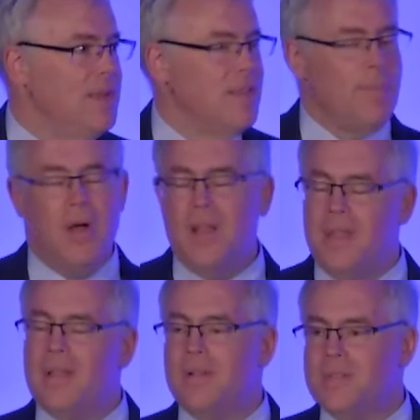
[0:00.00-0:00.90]
to the Paul
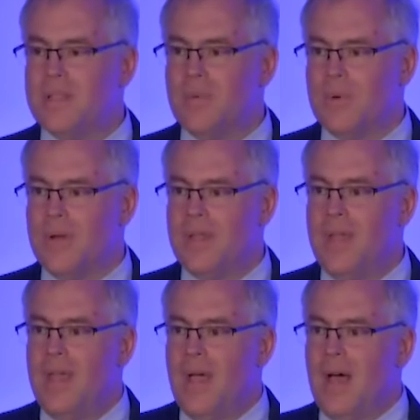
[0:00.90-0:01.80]
Naylors of the world,
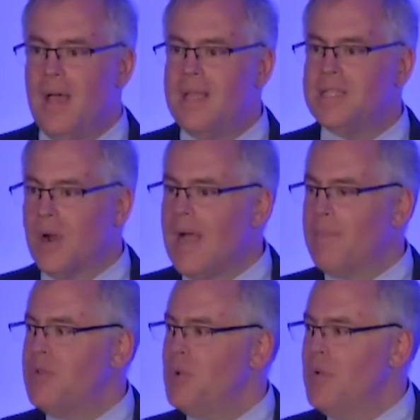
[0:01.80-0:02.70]
is our
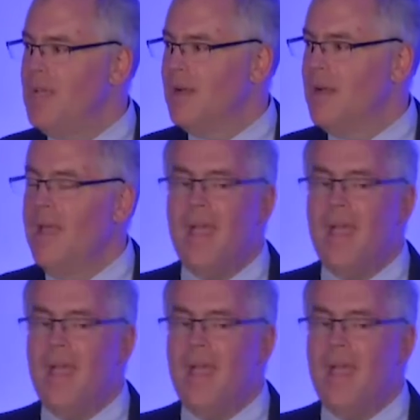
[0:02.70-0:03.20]
opportunity here.